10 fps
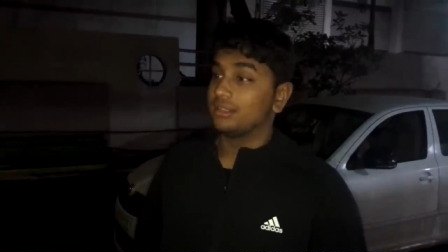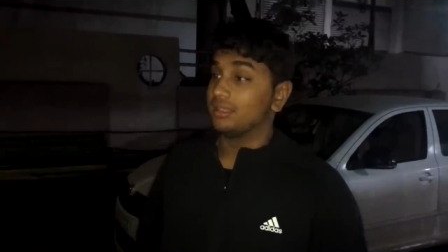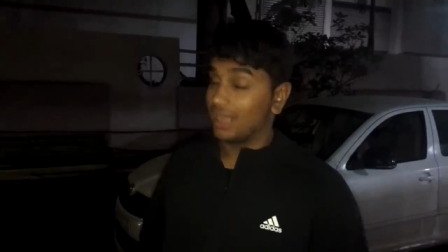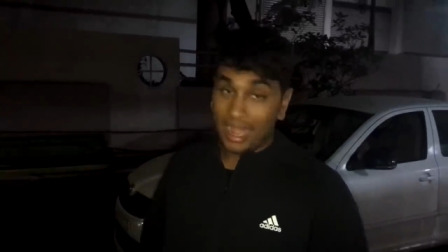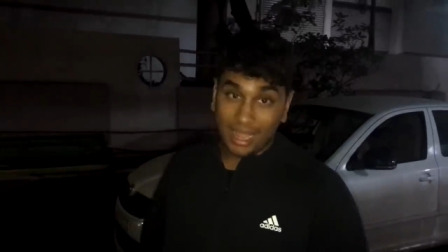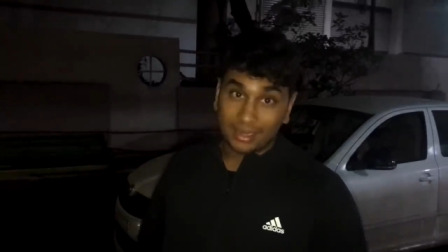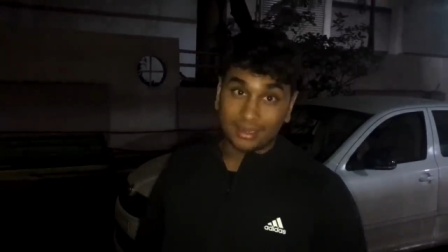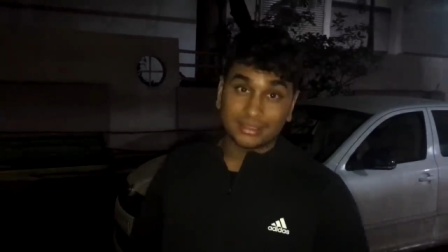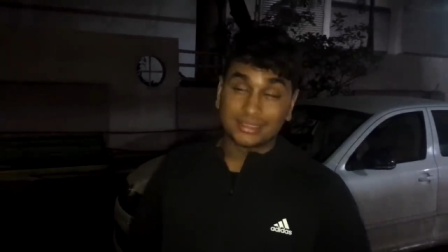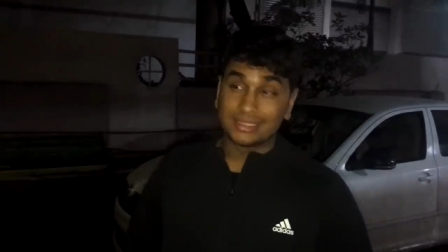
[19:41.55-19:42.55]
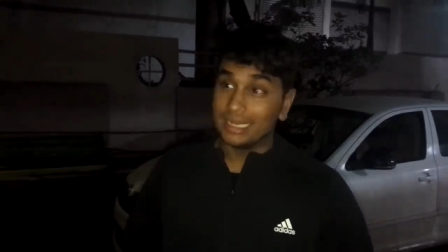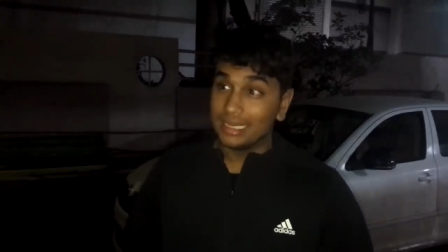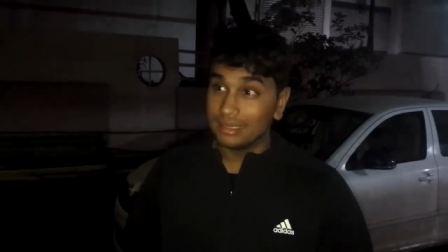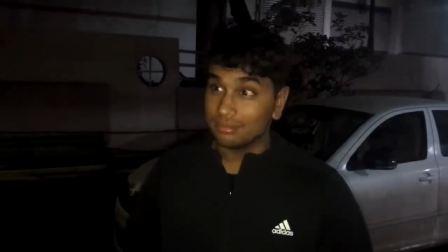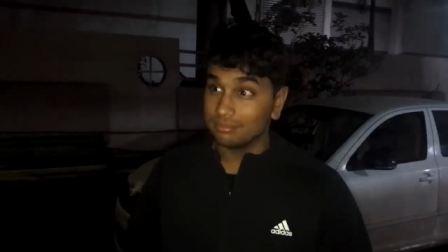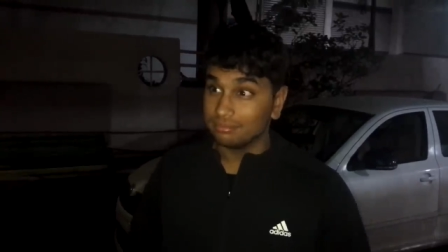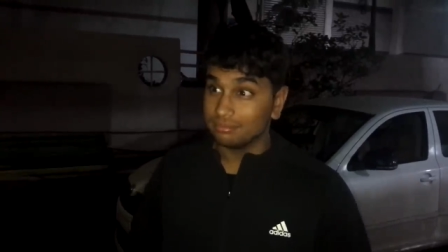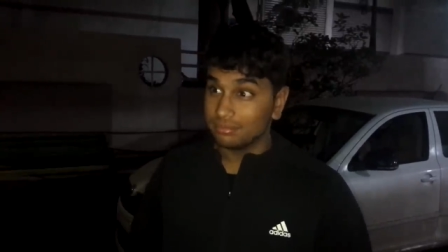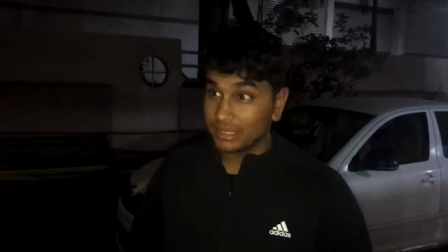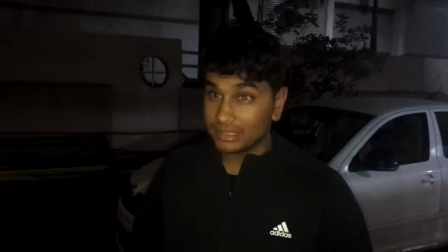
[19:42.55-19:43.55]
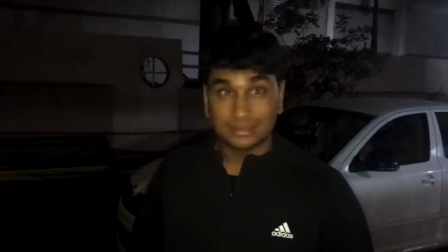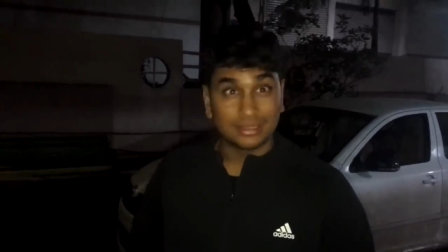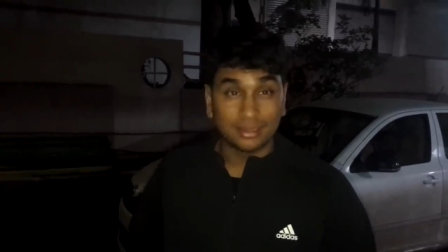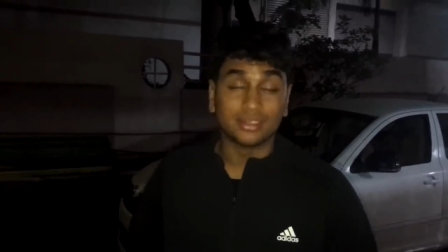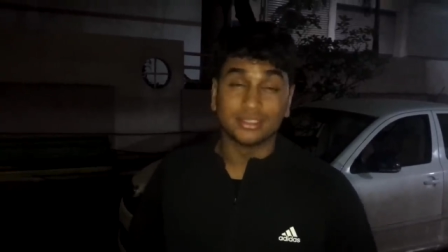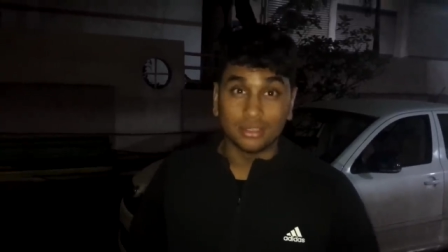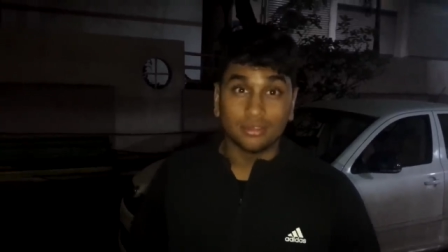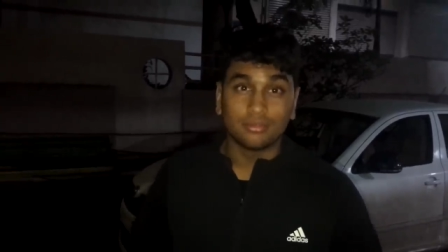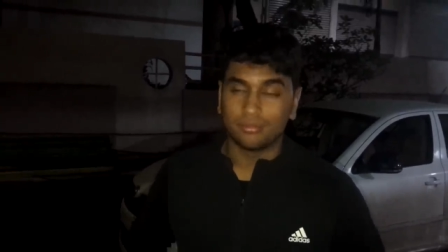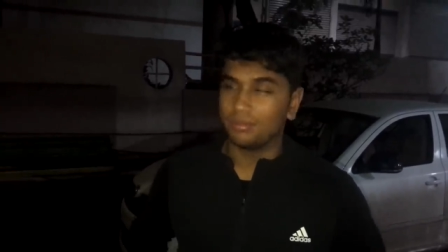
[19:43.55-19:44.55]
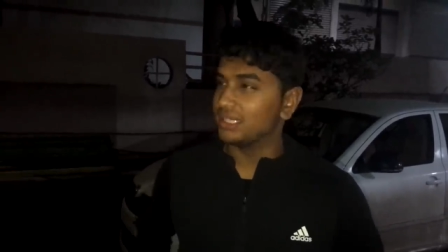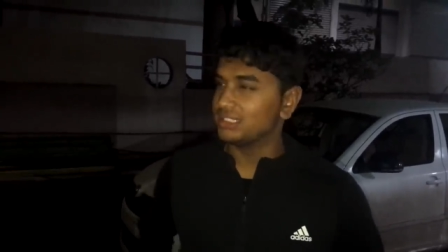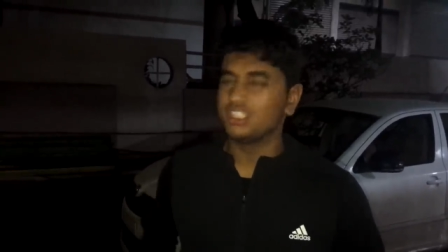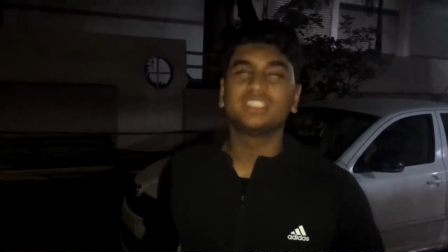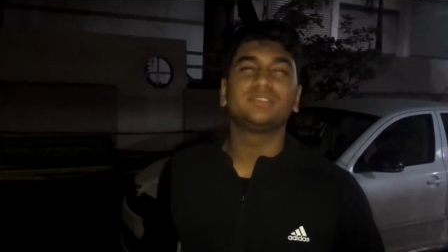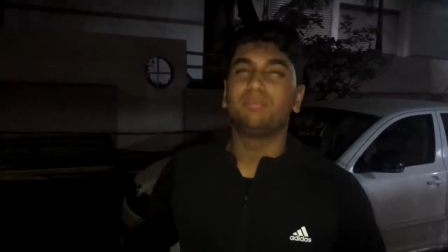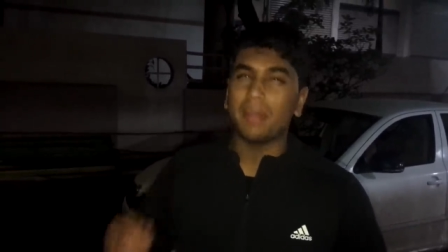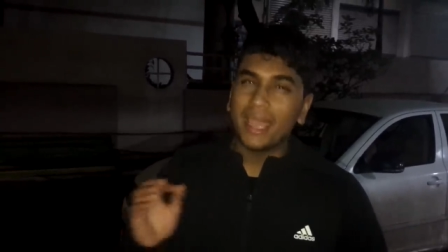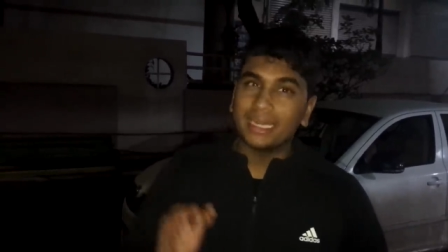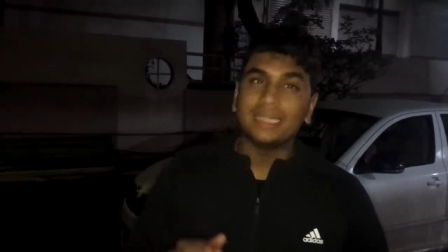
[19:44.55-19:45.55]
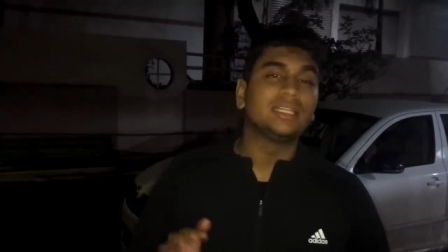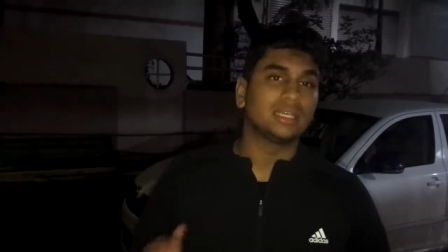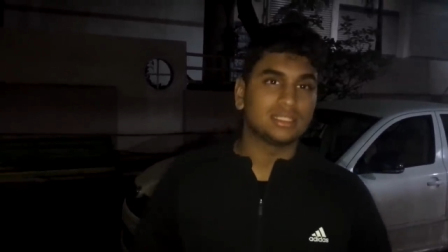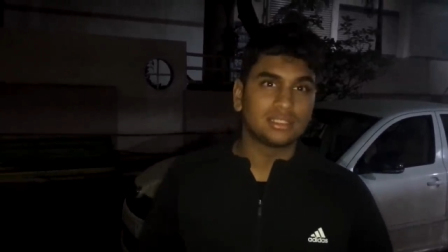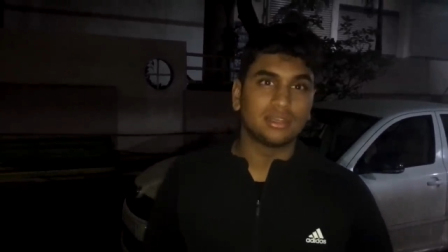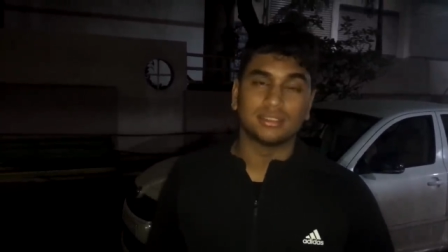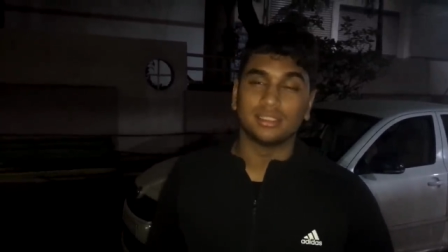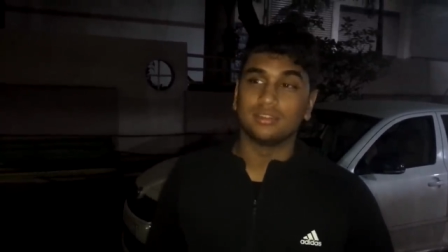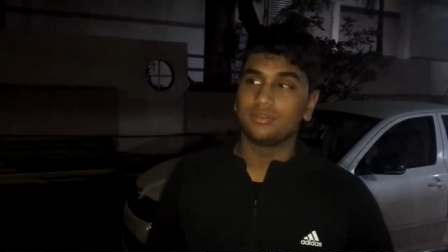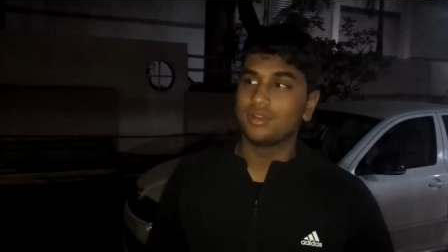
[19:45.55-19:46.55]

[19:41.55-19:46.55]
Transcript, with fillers: The car still is in reserve, but it's just barely touched reserve.